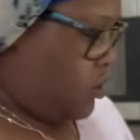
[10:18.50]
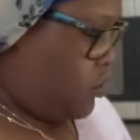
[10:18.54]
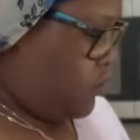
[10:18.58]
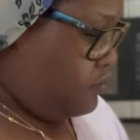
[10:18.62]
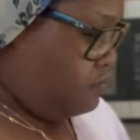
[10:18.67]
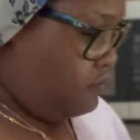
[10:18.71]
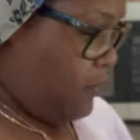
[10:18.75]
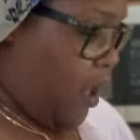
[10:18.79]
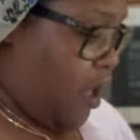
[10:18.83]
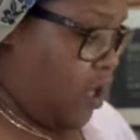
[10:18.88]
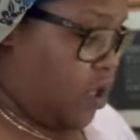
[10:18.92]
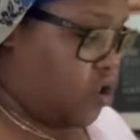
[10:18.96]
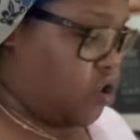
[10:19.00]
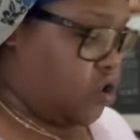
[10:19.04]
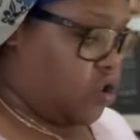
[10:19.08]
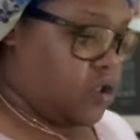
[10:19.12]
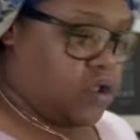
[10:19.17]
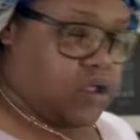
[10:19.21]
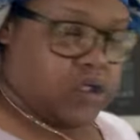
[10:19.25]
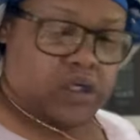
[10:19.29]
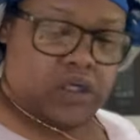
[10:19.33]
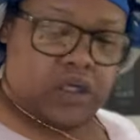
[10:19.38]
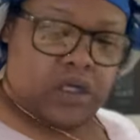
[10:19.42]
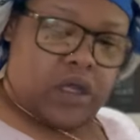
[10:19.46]

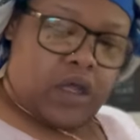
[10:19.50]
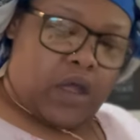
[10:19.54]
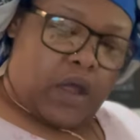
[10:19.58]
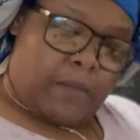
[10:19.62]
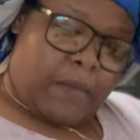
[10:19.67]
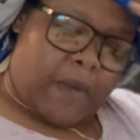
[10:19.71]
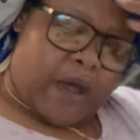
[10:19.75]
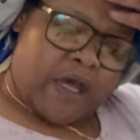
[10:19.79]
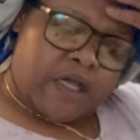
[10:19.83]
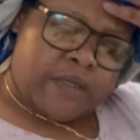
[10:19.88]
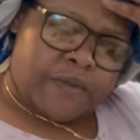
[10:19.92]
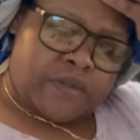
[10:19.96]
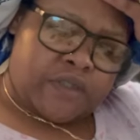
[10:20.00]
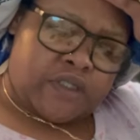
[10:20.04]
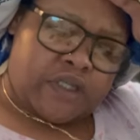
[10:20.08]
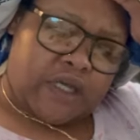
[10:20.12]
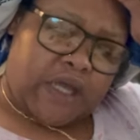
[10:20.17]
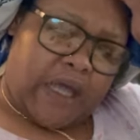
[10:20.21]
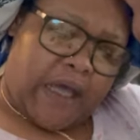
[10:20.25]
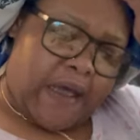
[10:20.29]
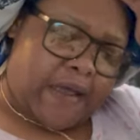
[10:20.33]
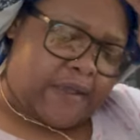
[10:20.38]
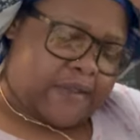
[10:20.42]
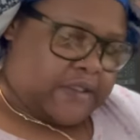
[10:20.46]
Major. My husband
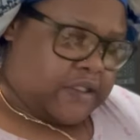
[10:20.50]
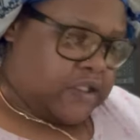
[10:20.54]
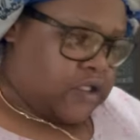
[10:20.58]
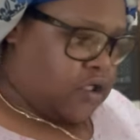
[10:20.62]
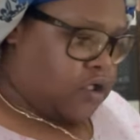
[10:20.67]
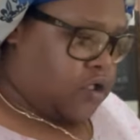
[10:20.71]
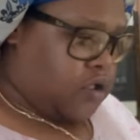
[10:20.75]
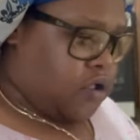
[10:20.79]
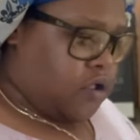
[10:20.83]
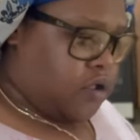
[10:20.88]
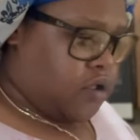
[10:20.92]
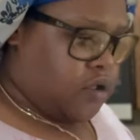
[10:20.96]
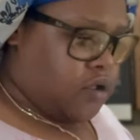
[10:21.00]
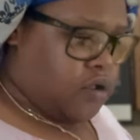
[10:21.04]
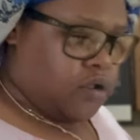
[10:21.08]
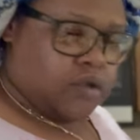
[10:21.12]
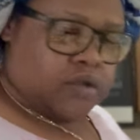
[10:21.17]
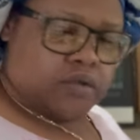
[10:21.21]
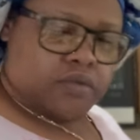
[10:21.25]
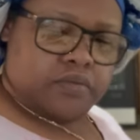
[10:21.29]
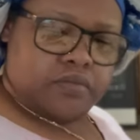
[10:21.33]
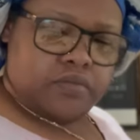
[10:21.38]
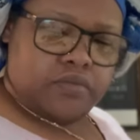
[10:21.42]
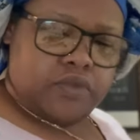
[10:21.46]
took out
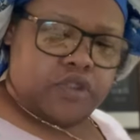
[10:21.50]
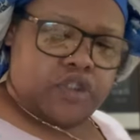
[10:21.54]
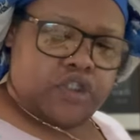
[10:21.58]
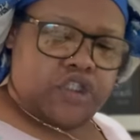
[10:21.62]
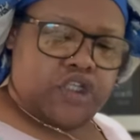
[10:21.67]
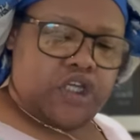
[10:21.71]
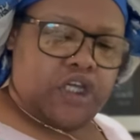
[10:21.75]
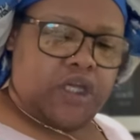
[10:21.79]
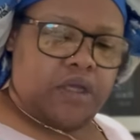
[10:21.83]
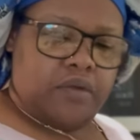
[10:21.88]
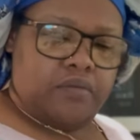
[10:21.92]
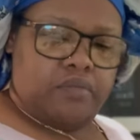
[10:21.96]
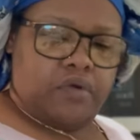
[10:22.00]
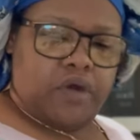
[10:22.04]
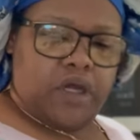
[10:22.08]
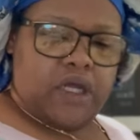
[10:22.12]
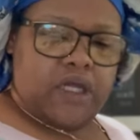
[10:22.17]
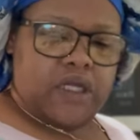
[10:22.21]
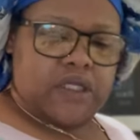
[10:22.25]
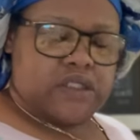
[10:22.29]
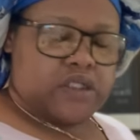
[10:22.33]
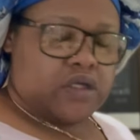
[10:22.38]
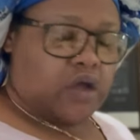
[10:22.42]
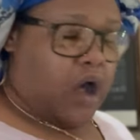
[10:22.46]
some chicken
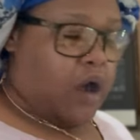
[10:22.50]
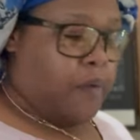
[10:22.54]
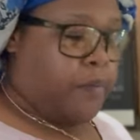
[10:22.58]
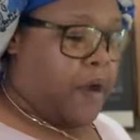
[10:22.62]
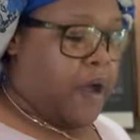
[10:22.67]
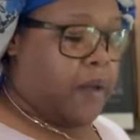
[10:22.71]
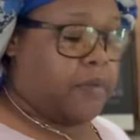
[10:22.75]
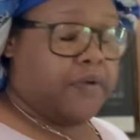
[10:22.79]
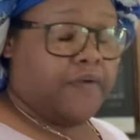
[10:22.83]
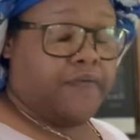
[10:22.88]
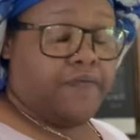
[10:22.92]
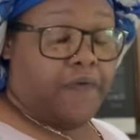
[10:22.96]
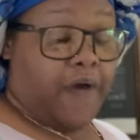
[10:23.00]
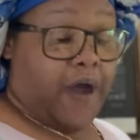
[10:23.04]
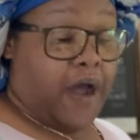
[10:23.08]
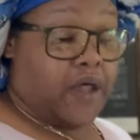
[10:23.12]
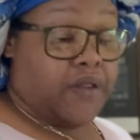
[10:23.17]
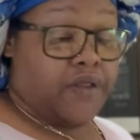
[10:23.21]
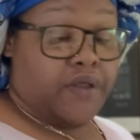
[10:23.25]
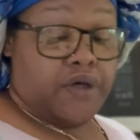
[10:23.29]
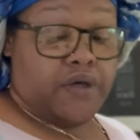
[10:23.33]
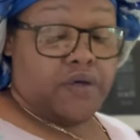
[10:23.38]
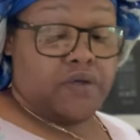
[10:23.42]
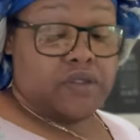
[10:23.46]
breast, so I'll probably
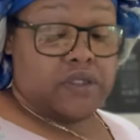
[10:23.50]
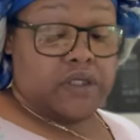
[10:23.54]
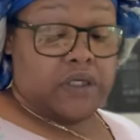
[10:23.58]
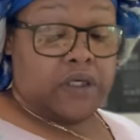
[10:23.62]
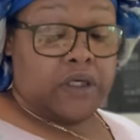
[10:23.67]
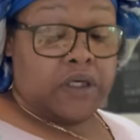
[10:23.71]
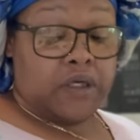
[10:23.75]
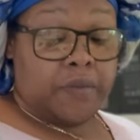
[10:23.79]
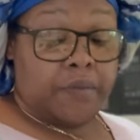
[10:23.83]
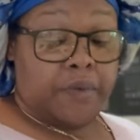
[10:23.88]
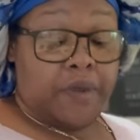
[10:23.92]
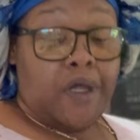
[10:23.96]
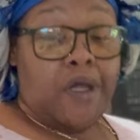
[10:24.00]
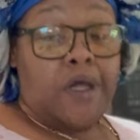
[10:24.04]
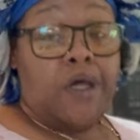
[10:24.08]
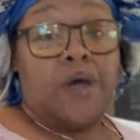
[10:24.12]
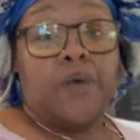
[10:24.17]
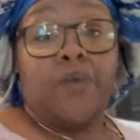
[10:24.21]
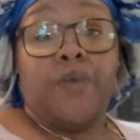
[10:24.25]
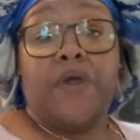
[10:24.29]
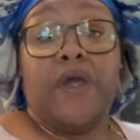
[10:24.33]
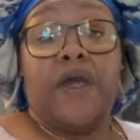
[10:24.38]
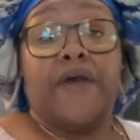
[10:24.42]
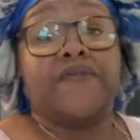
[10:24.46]
fry those up.
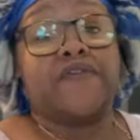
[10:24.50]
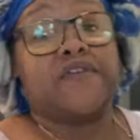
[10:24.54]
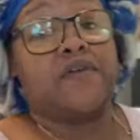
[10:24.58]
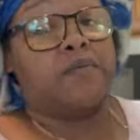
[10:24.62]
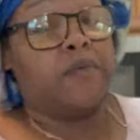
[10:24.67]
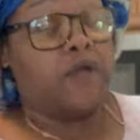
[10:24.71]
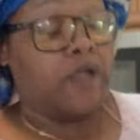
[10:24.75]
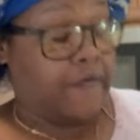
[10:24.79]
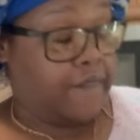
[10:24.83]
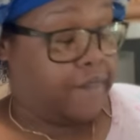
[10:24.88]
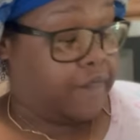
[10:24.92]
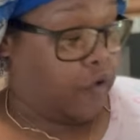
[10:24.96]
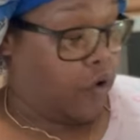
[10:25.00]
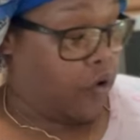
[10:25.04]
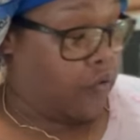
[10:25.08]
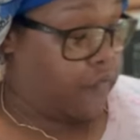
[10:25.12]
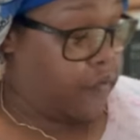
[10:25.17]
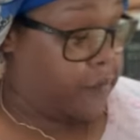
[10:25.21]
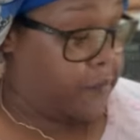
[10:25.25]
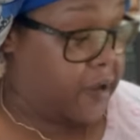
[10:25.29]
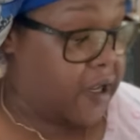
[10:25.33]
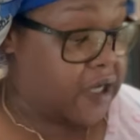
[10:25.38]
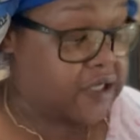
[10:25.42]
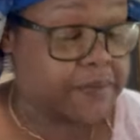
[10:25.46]
We have some
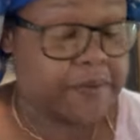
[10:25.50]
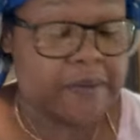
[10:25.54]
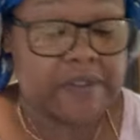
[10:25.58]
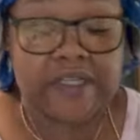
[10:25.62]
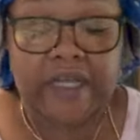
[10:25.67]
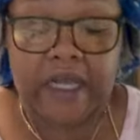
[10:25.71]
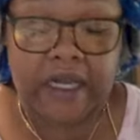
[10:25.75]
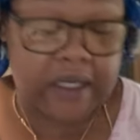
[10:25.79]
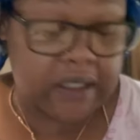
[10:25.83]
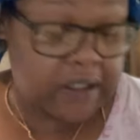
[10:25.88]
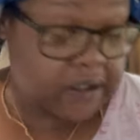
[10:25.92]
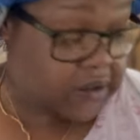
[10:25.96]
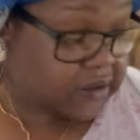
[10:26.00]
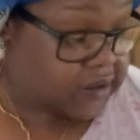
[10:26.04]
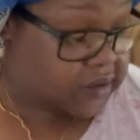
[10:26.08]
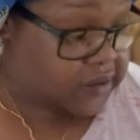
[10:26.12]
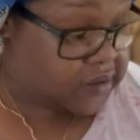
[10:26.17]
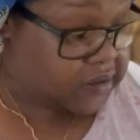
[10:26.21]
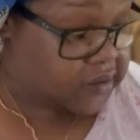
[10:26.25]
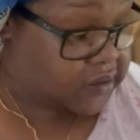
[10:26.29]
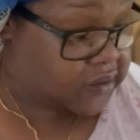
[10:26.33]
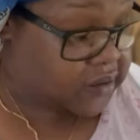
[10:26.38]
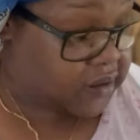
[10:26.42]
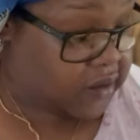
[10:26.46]
leftover mashed
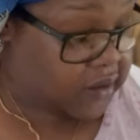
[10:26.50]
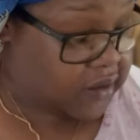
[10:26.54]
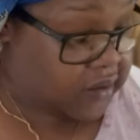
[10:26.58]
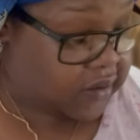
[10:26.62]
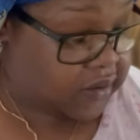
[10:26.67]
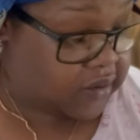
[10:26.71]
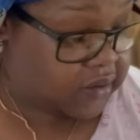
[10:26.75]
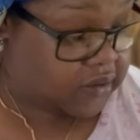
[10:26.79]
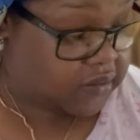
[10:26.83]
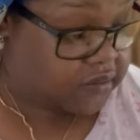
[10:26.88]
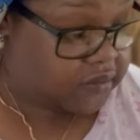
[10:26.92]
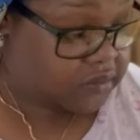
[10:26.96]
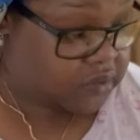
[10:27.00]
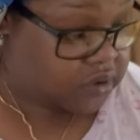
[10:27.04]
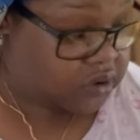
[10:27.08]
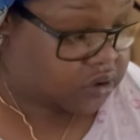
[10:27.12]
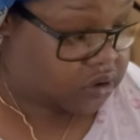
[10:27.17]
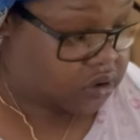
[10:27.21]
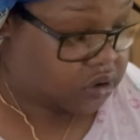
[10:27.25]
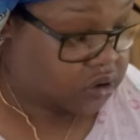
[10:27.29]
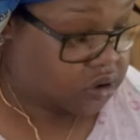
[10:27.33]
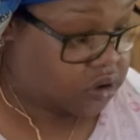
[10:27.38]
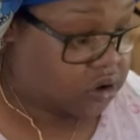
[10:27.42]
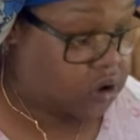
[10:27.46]
potatoes.
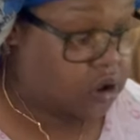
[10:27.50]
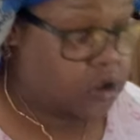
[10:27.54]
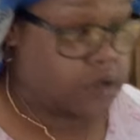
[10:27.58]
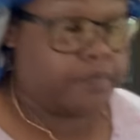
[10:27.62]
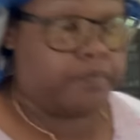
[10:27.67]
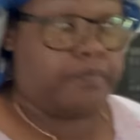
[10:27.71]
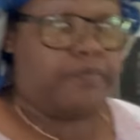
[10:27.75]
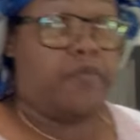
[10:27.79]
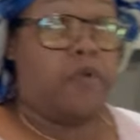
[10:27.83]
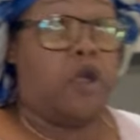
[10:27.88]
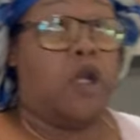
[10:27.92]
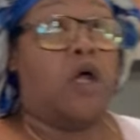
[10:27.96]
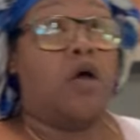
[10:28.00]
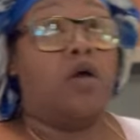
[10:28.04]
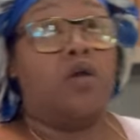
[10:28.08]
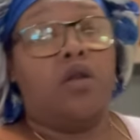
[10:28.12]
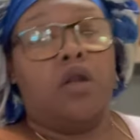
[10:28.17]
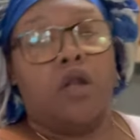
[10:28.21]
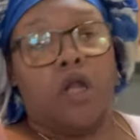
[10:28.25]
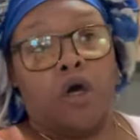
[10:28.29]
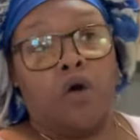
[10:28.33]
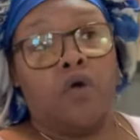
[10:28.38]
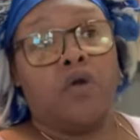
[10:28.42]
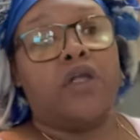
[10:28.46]
Um,
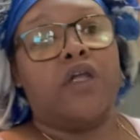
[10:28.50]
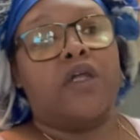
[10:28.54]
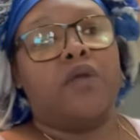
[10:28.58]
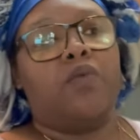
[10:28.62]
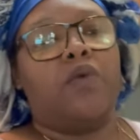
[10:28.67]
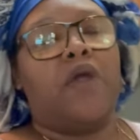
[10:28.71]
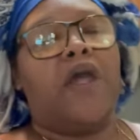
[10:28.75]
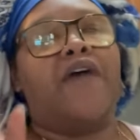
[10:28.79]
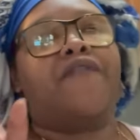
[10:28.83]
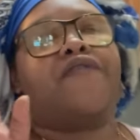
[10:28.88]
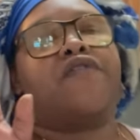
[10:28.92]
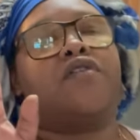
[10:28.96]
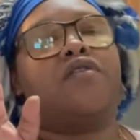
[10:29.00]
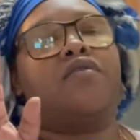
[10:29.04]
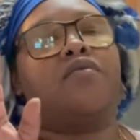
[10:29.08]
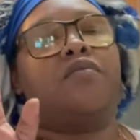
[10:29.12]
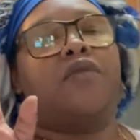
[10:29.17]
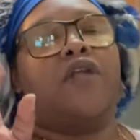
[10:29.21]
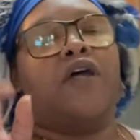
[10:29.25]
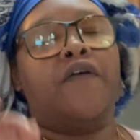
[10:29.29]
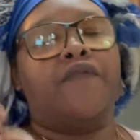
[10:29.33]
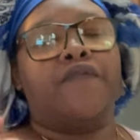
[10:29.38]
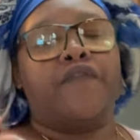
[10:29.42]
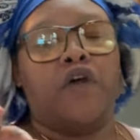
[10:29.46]
loaded we have some
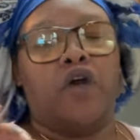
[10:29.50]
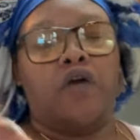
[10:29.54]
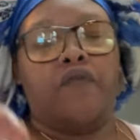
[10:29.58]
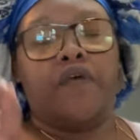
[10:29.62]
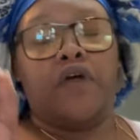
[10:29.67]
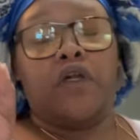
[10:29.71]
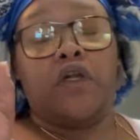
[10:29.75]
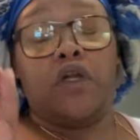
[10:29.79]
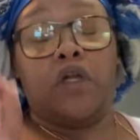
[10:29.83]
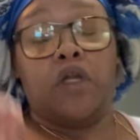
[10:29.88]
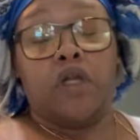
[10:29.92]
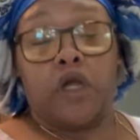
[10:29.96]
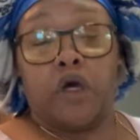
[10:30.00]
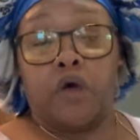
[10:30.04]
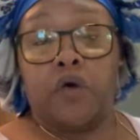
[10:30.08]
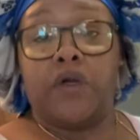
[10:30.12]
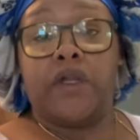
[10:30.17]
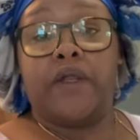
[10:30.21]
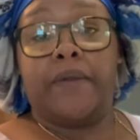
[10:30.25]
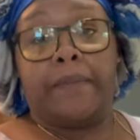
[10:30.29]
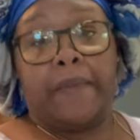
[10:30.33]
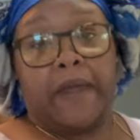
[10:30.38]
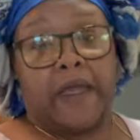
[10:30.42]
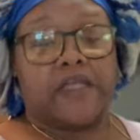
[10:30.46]
leftover
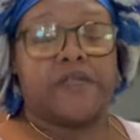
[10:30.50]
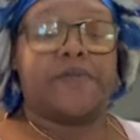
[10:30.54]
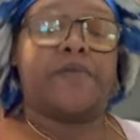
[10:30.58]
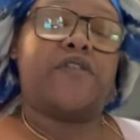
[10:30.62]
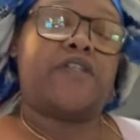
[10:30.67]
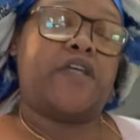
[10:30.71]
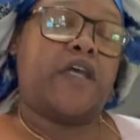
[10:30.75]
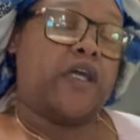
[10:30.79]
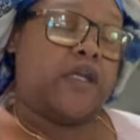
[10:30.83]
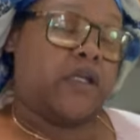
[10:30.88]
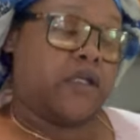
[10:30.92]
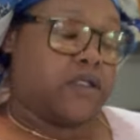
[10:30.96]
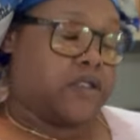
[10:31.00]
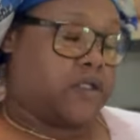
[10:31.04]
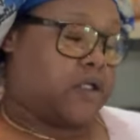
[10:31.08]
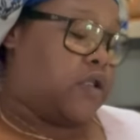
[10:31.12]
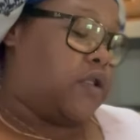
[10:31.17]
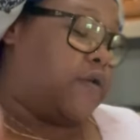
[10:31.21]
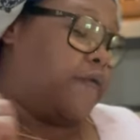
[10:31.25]
loaded mashed potatoes in the